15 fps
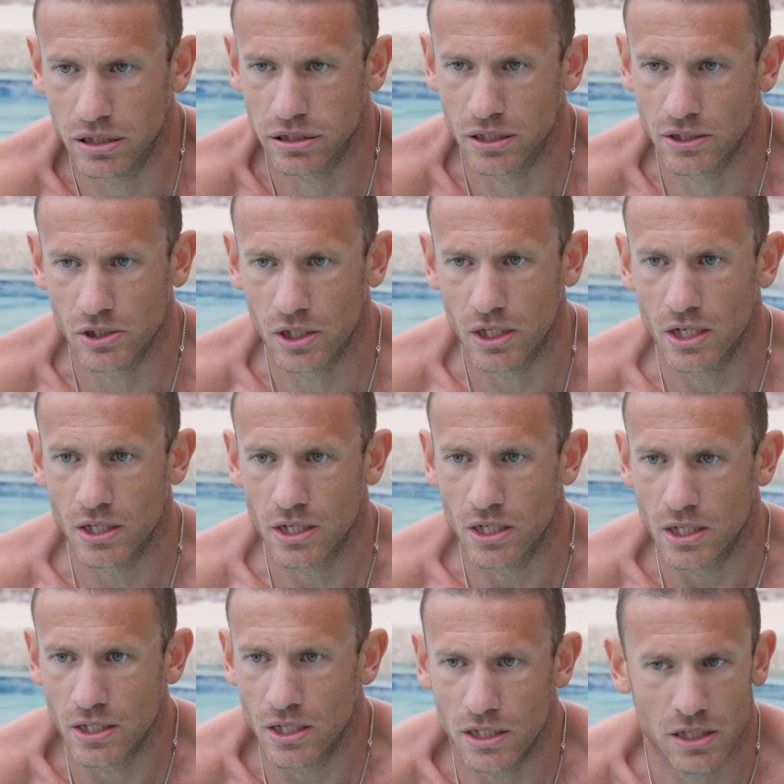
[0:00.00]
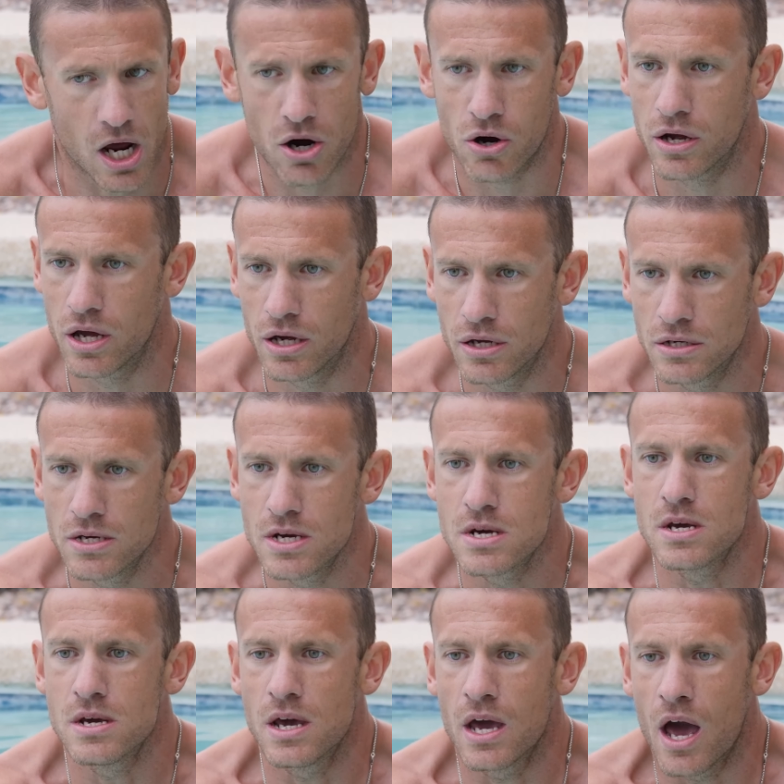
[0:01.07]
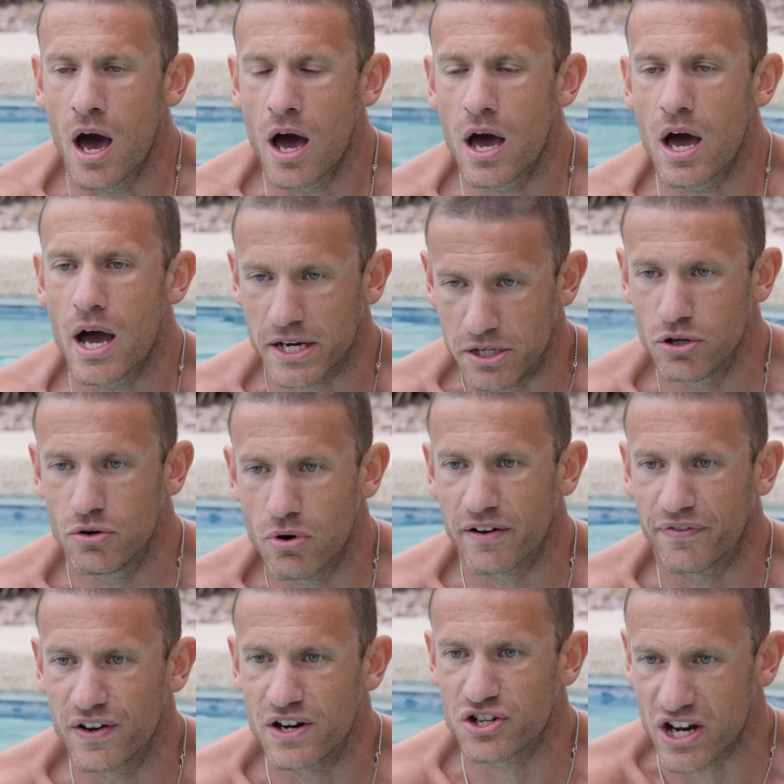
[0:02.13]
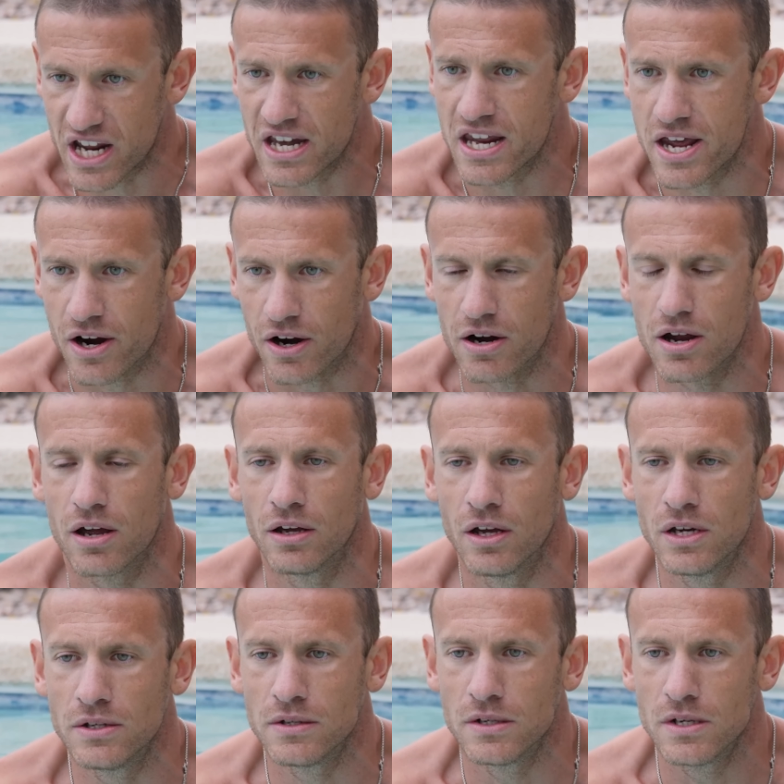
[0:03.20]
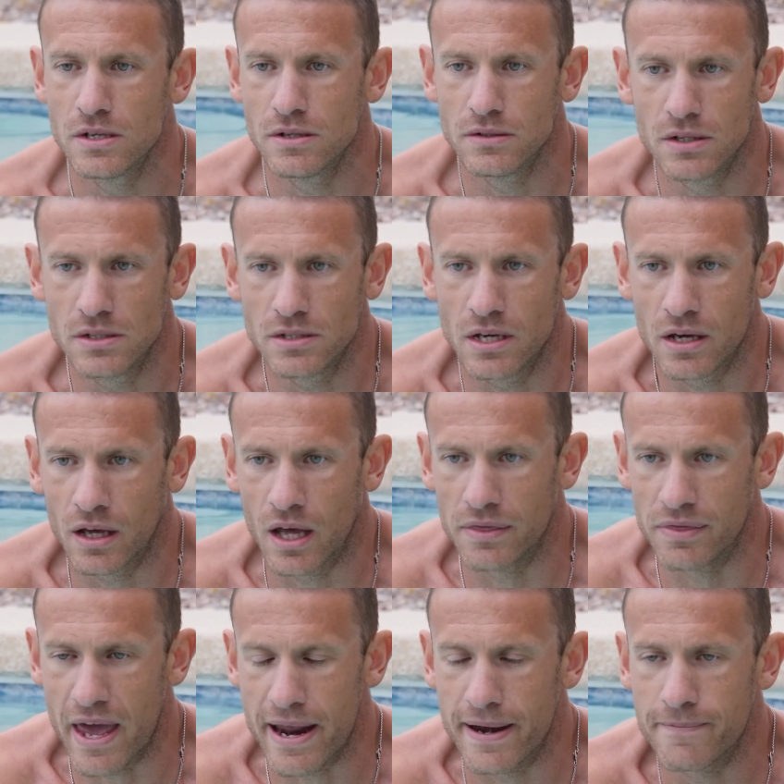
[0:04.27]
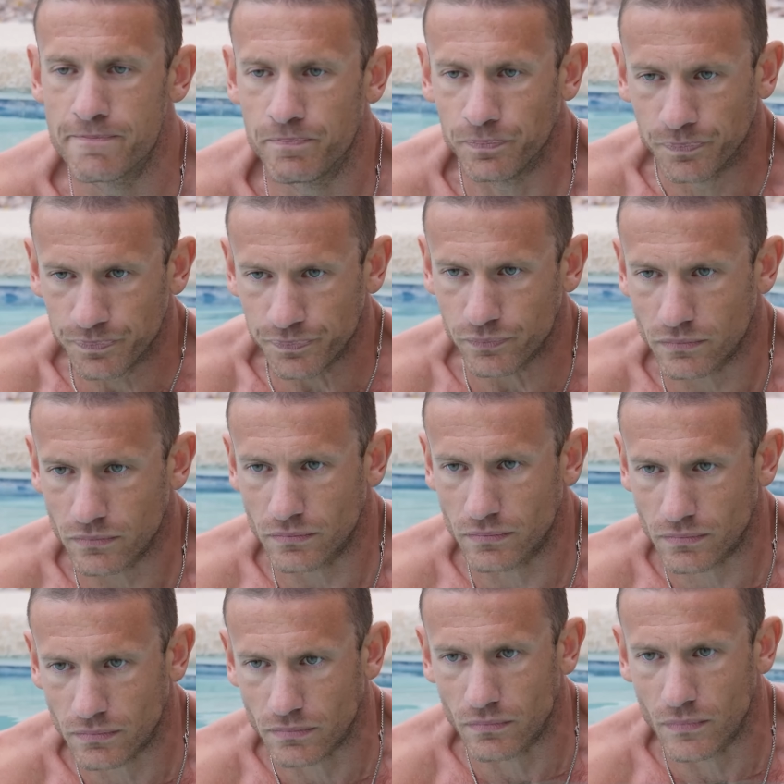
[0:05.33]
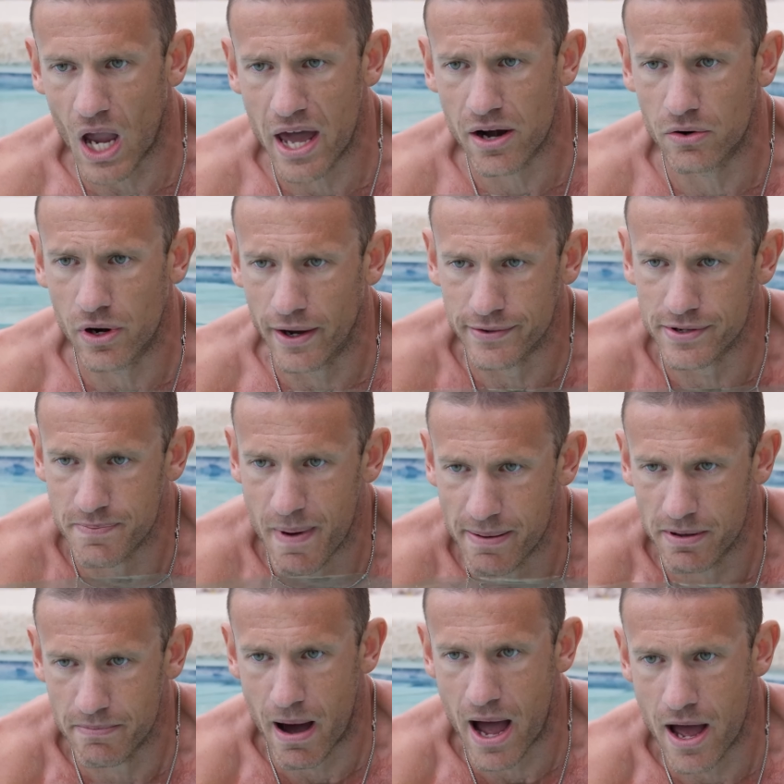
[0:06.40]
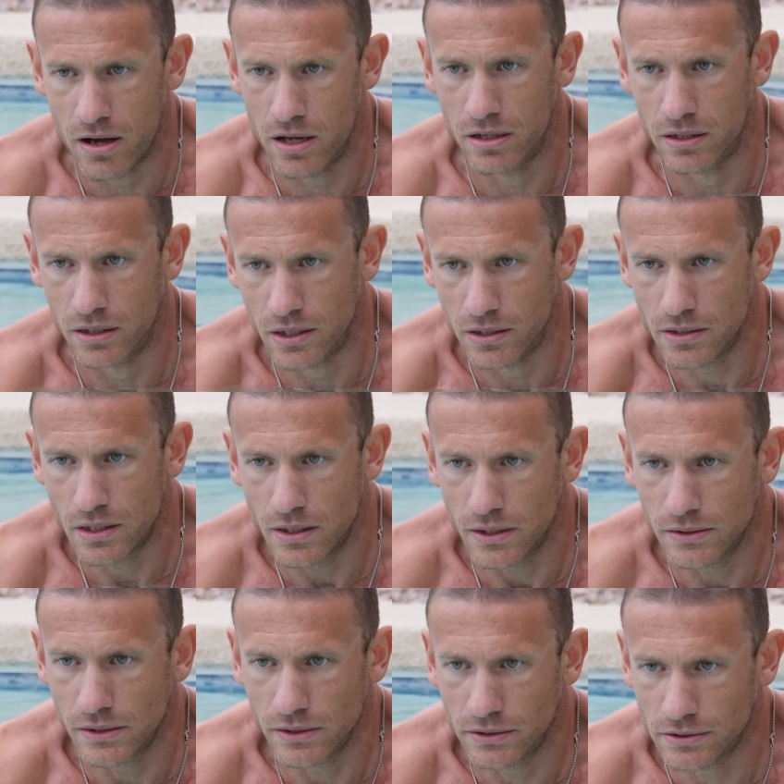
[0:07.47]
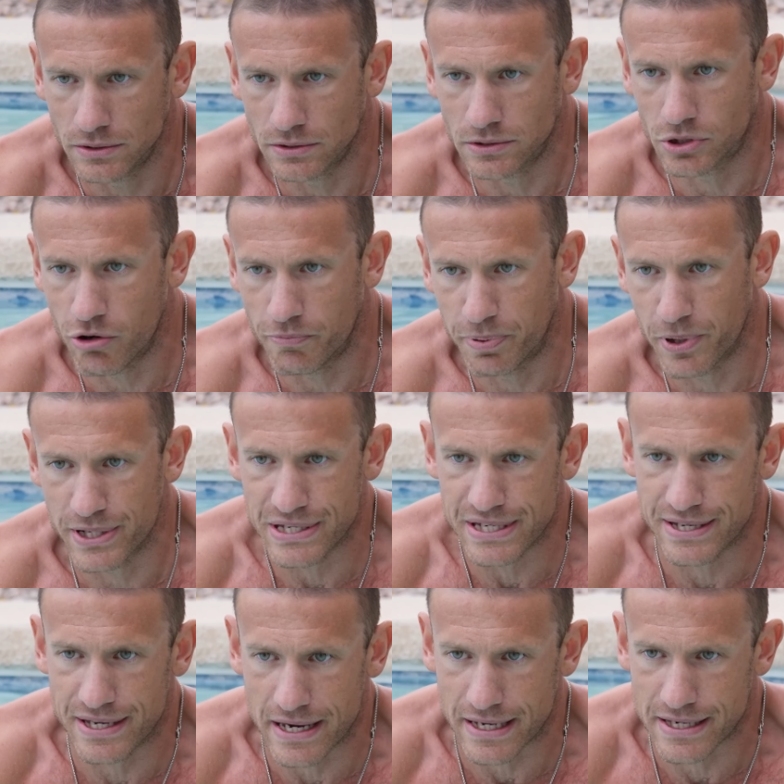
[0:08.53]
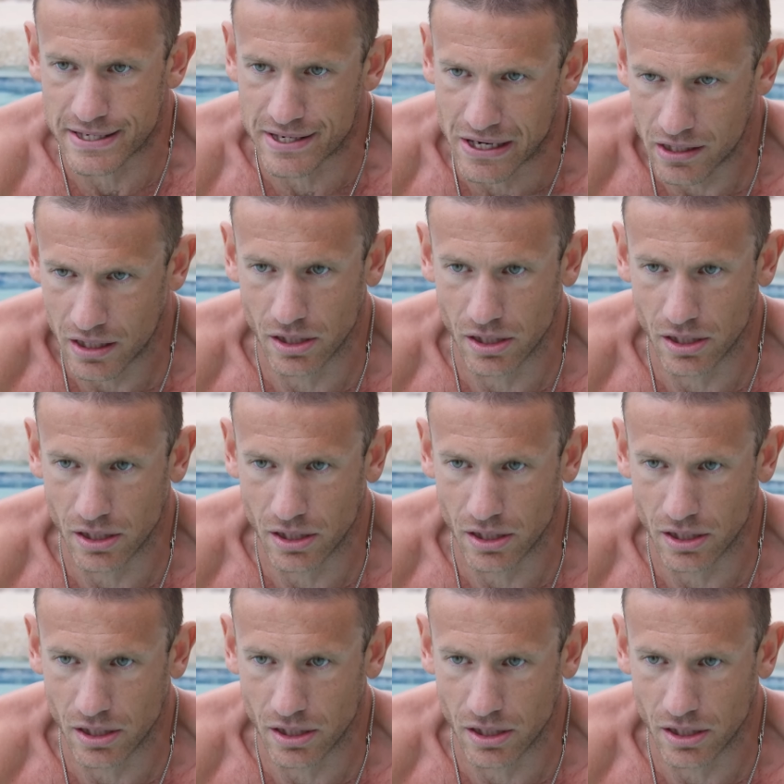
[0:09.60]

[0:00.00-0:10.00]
Do you want to finish out here? No. Okay. I do want to finish in here. Okay. And then, I don't know, it's maybe mile 12.6.